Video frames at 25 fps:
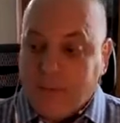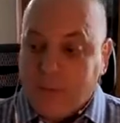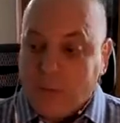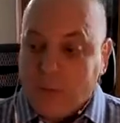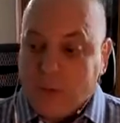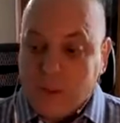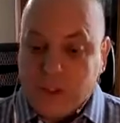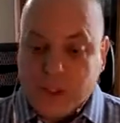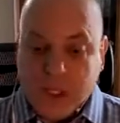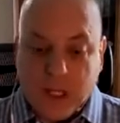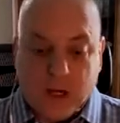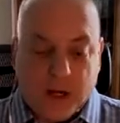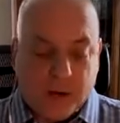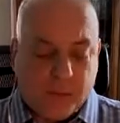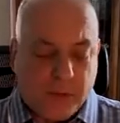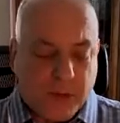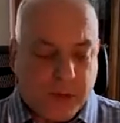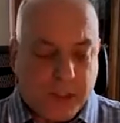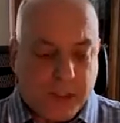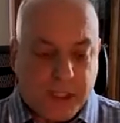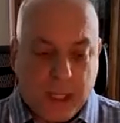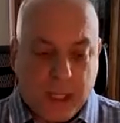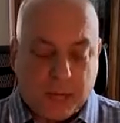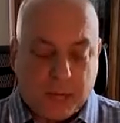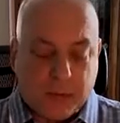We set it up with
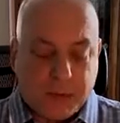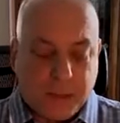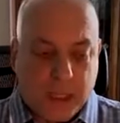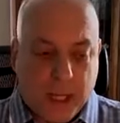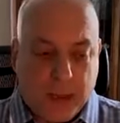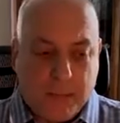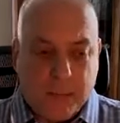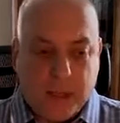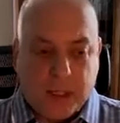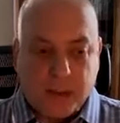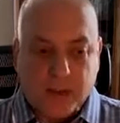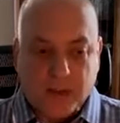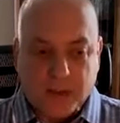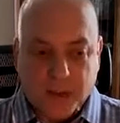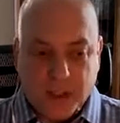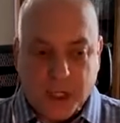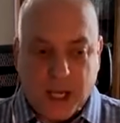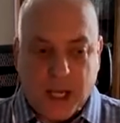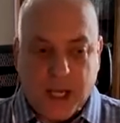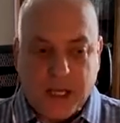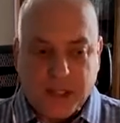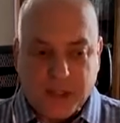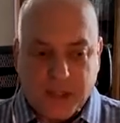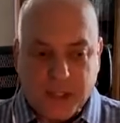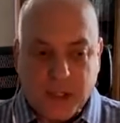a tabletop
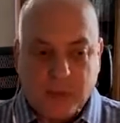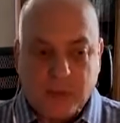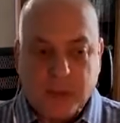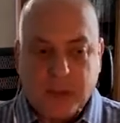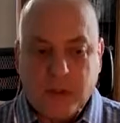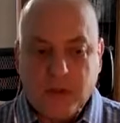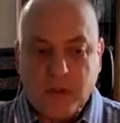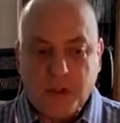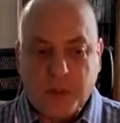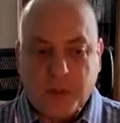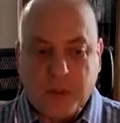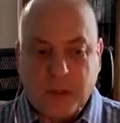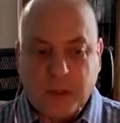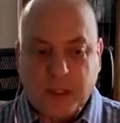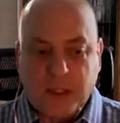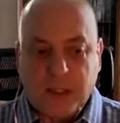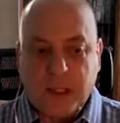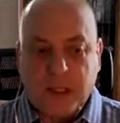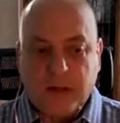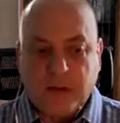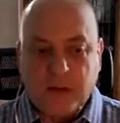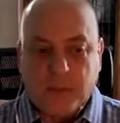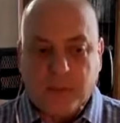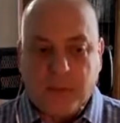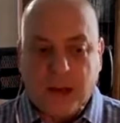exercise, and then we do spend a
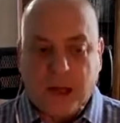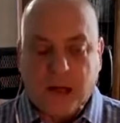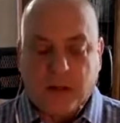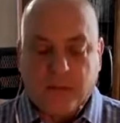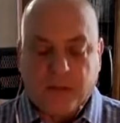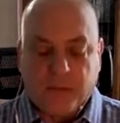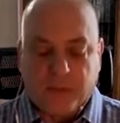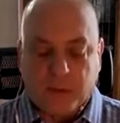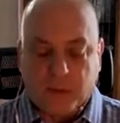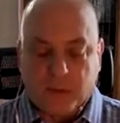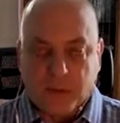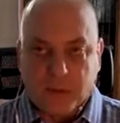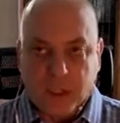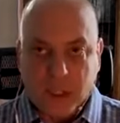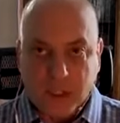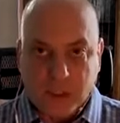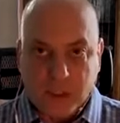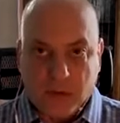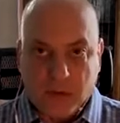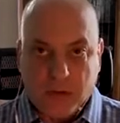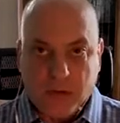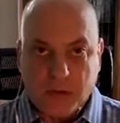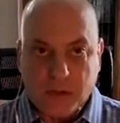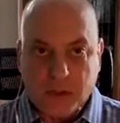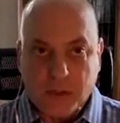day on the battlefield just
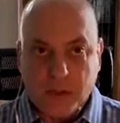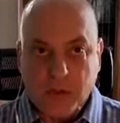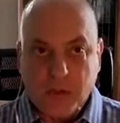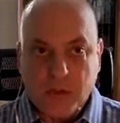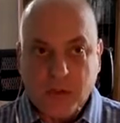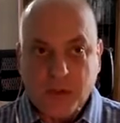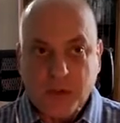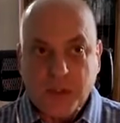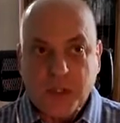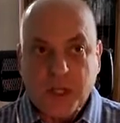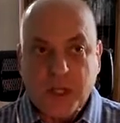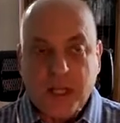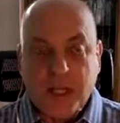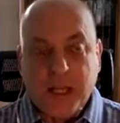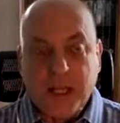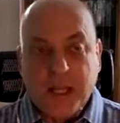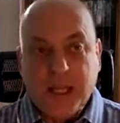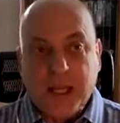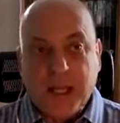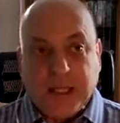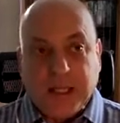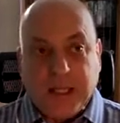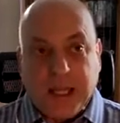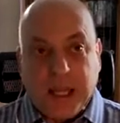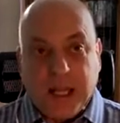so the students
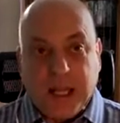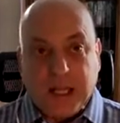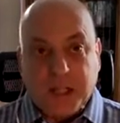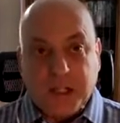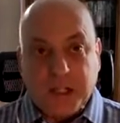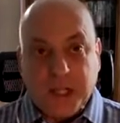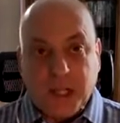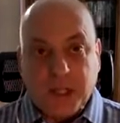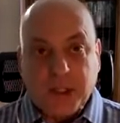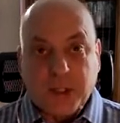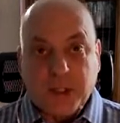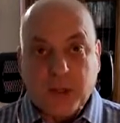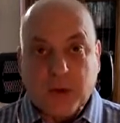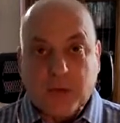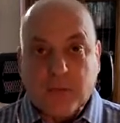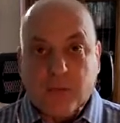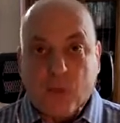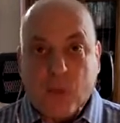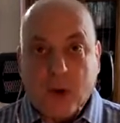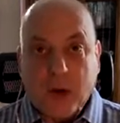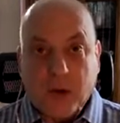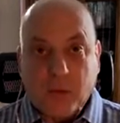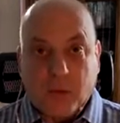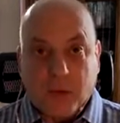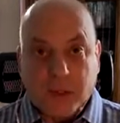get a sense of
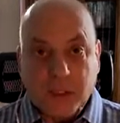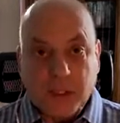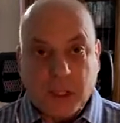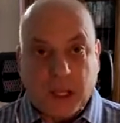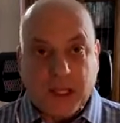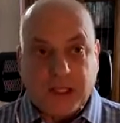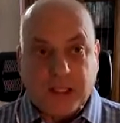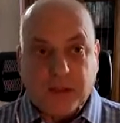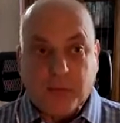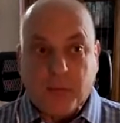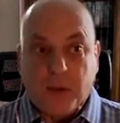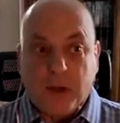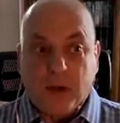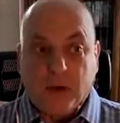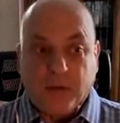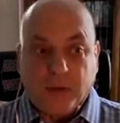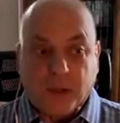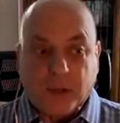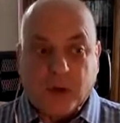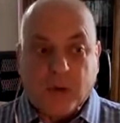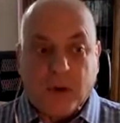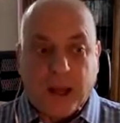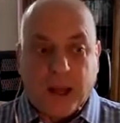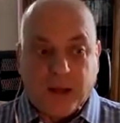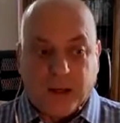what it was like to be on the
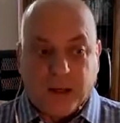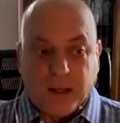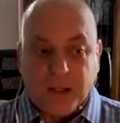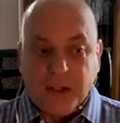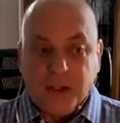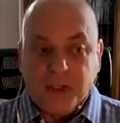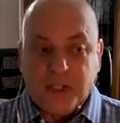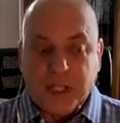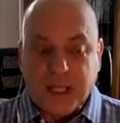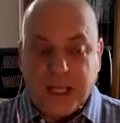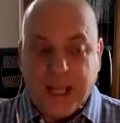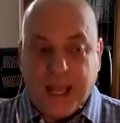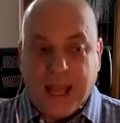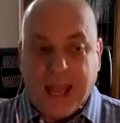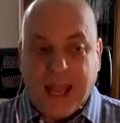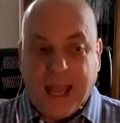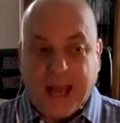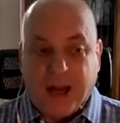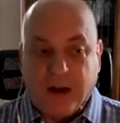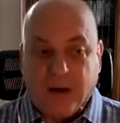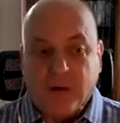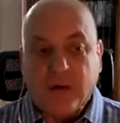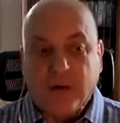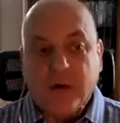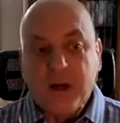ground and see
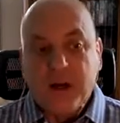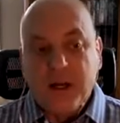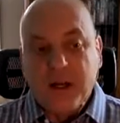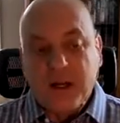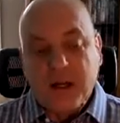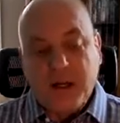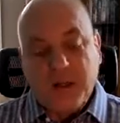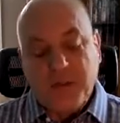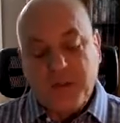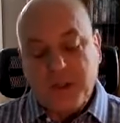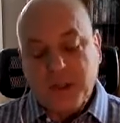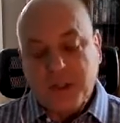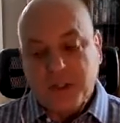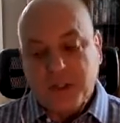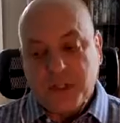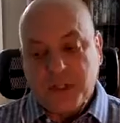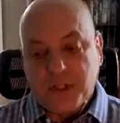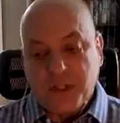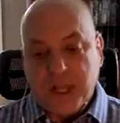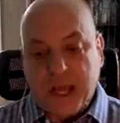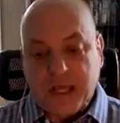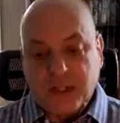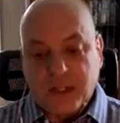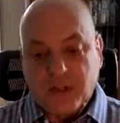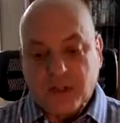how this
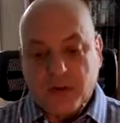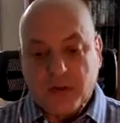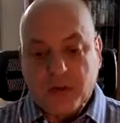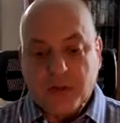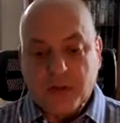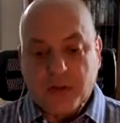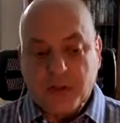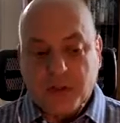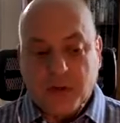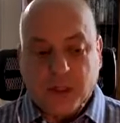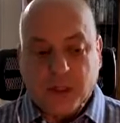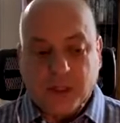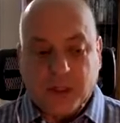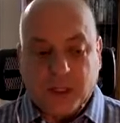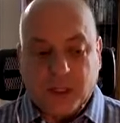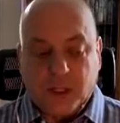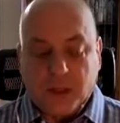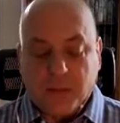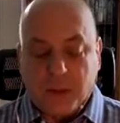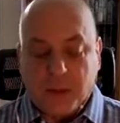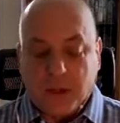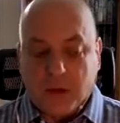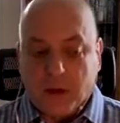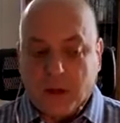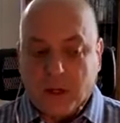disaster that struck the
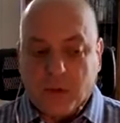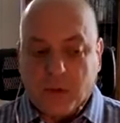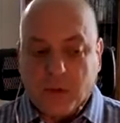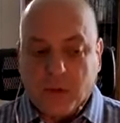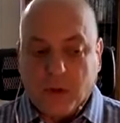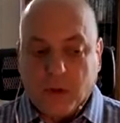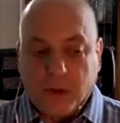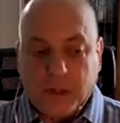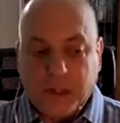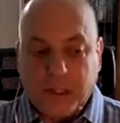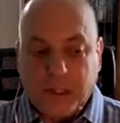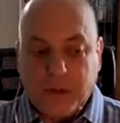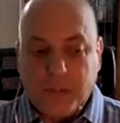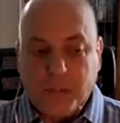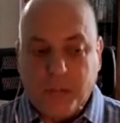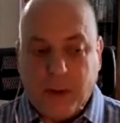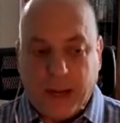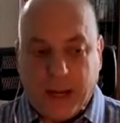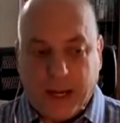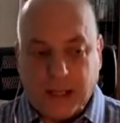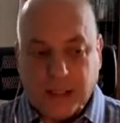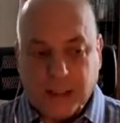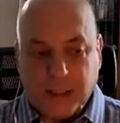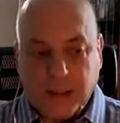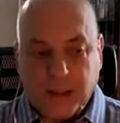community really
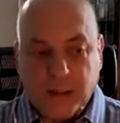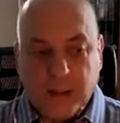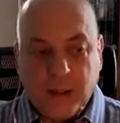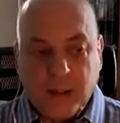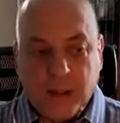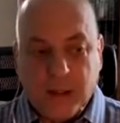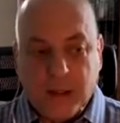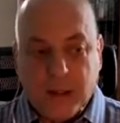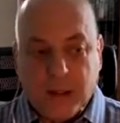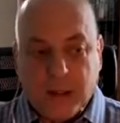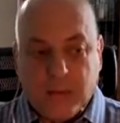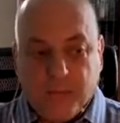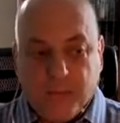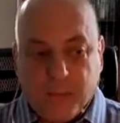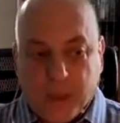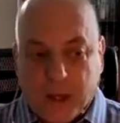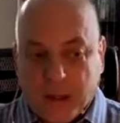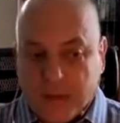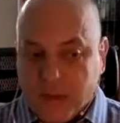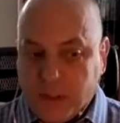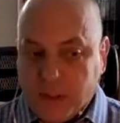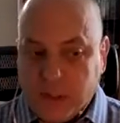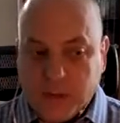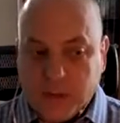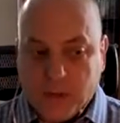impacted
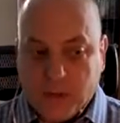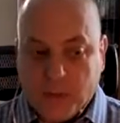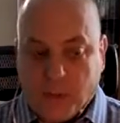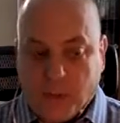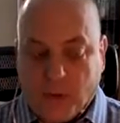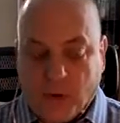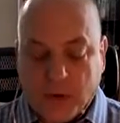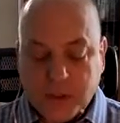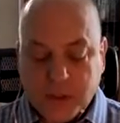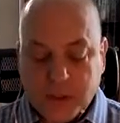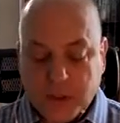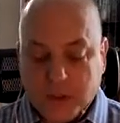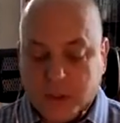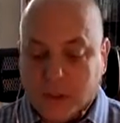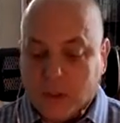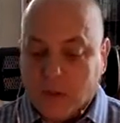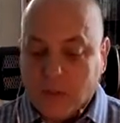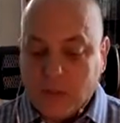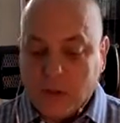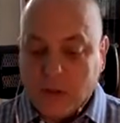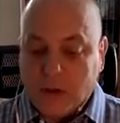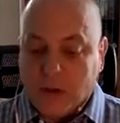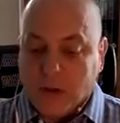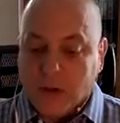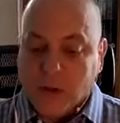the different parts of the
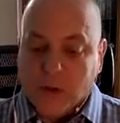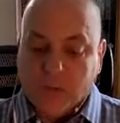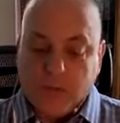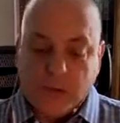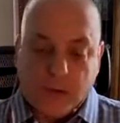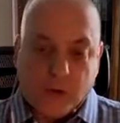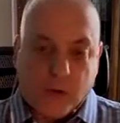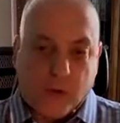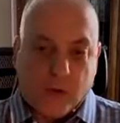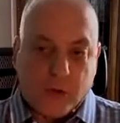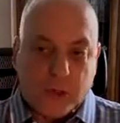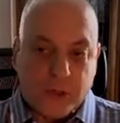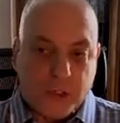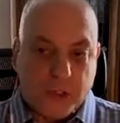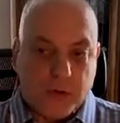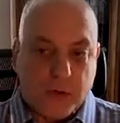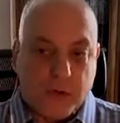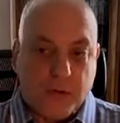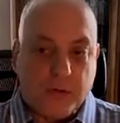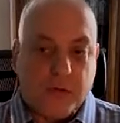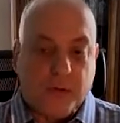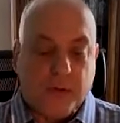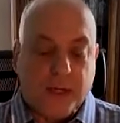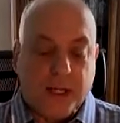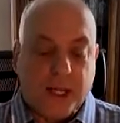community over the course of the
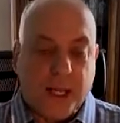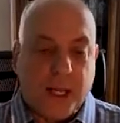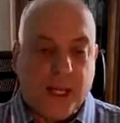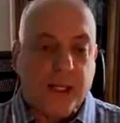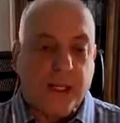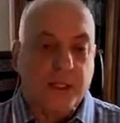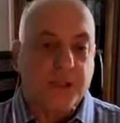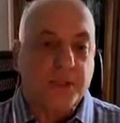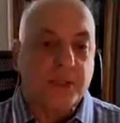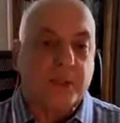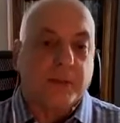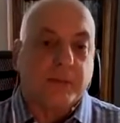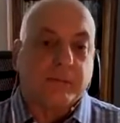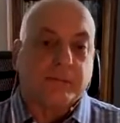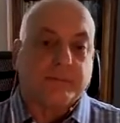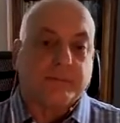3 days.